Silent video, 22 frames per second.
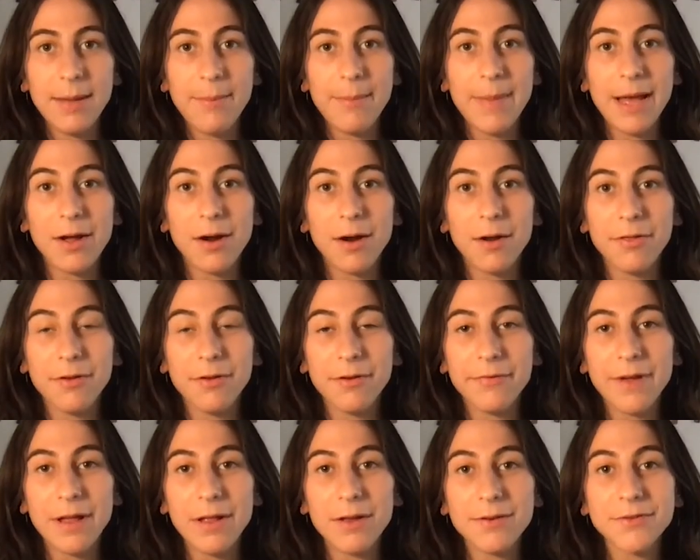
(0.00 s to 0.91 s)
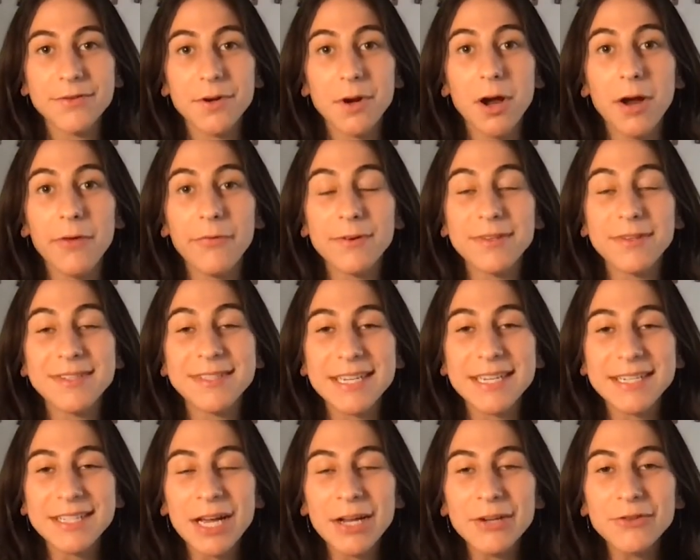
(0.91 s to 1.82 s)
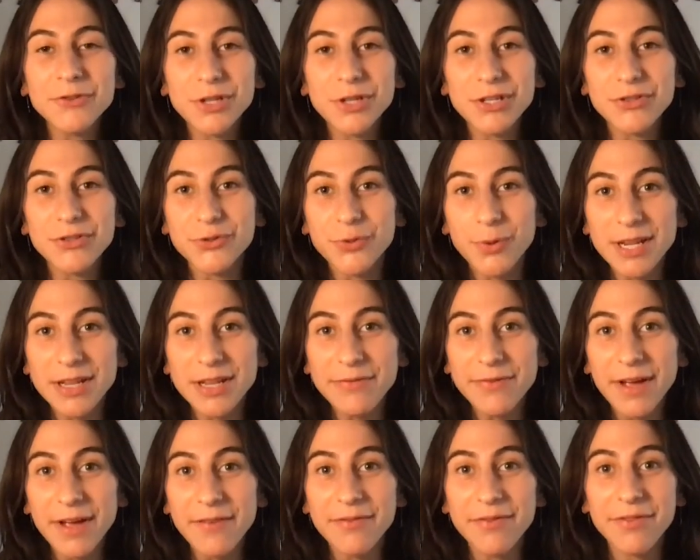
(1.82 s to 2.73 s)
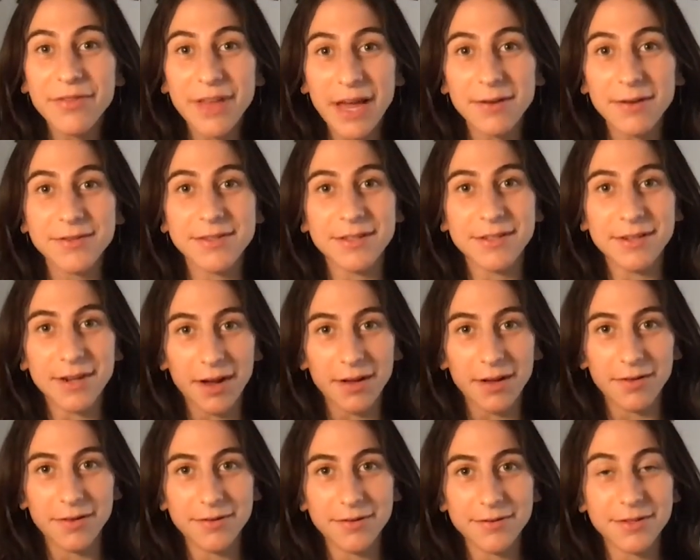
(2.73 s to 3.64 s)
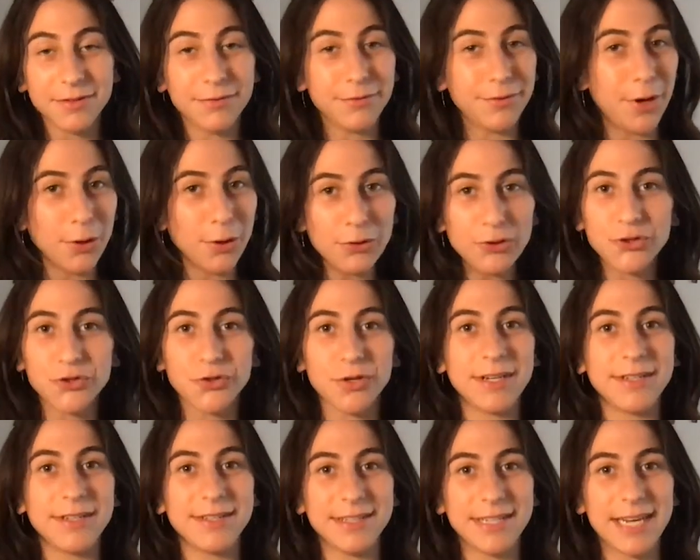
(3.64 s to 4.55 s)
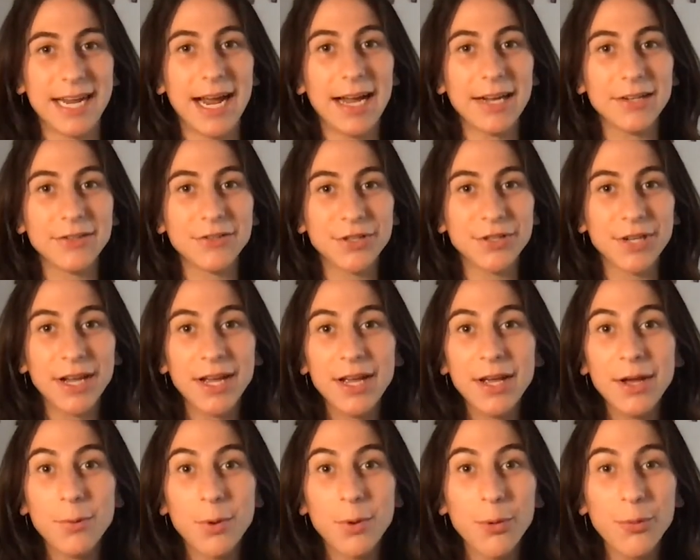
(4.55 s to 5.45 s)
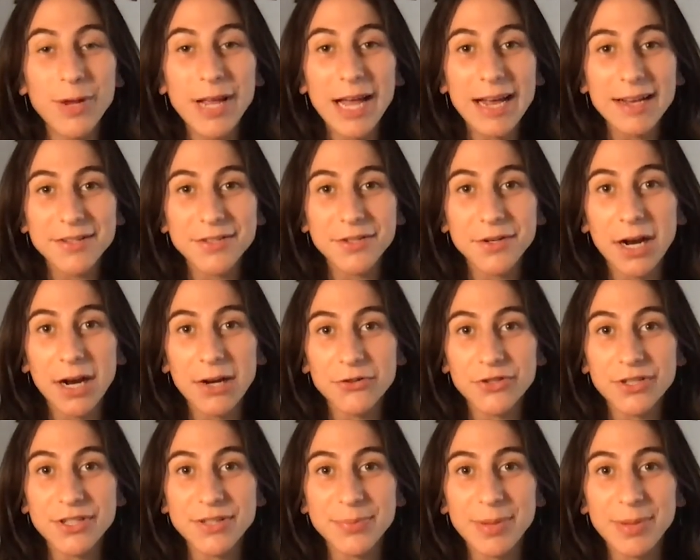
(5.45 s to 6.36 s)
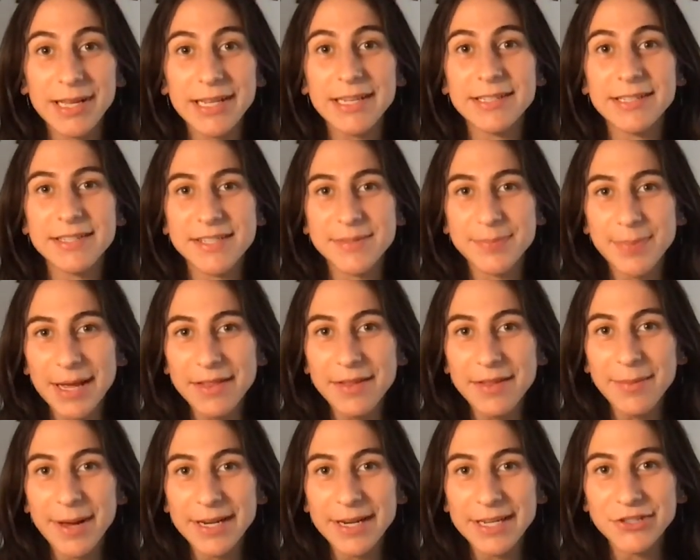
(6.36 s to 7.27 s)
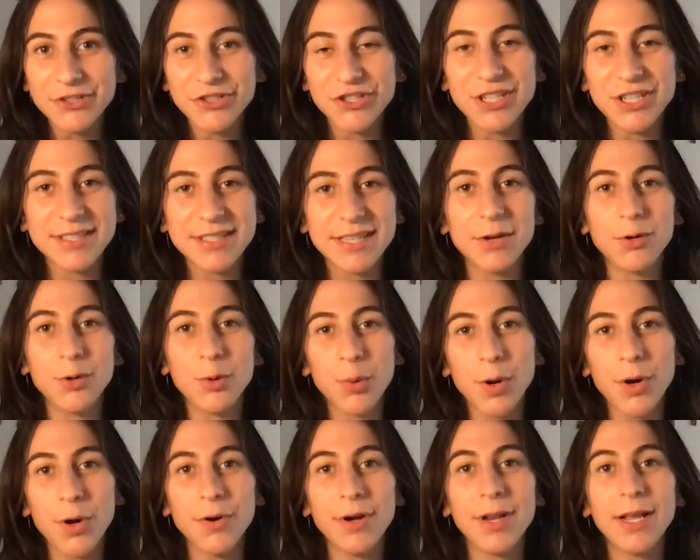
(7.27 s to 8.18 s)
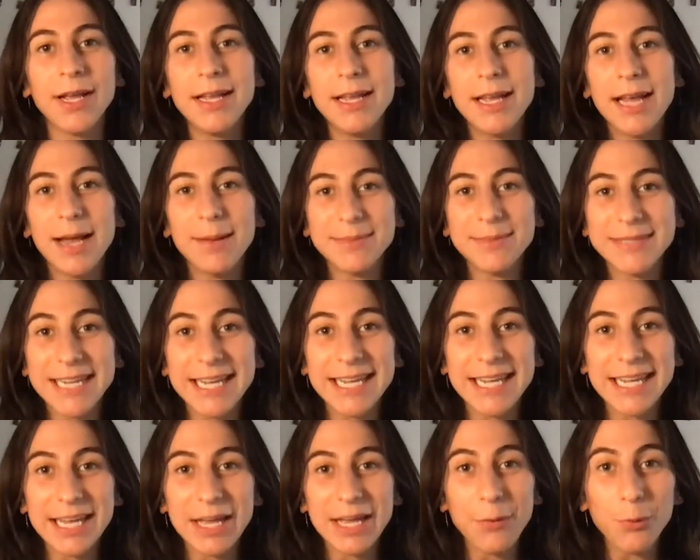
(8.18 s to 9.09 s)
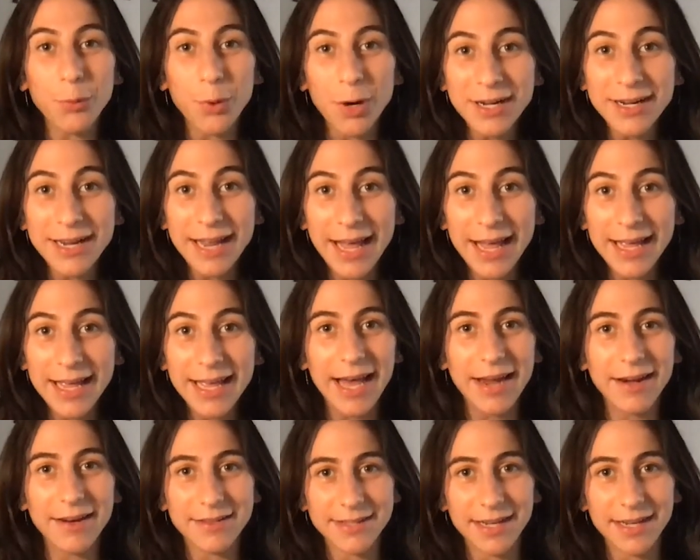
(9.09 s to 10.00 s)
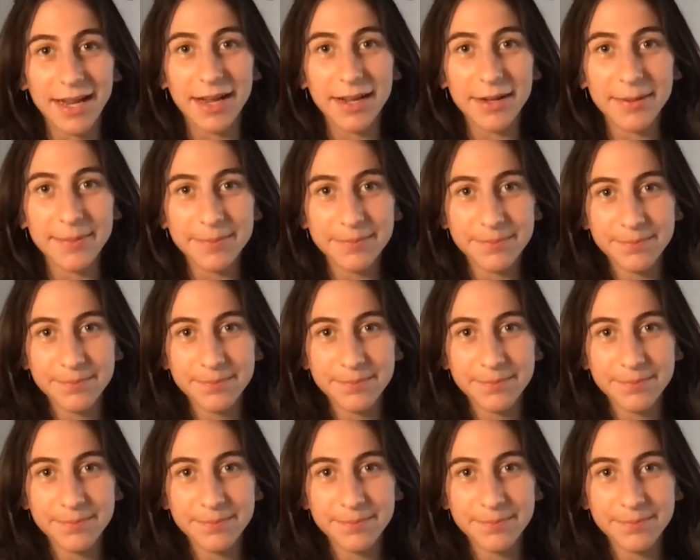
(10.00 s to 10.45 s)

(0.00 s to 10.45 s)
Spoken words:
MacArthur Fellows are offered $625,000, no strings attached. When we asked her how she's planning to spend the money, she said, quote, "I'm taking it one day at a time."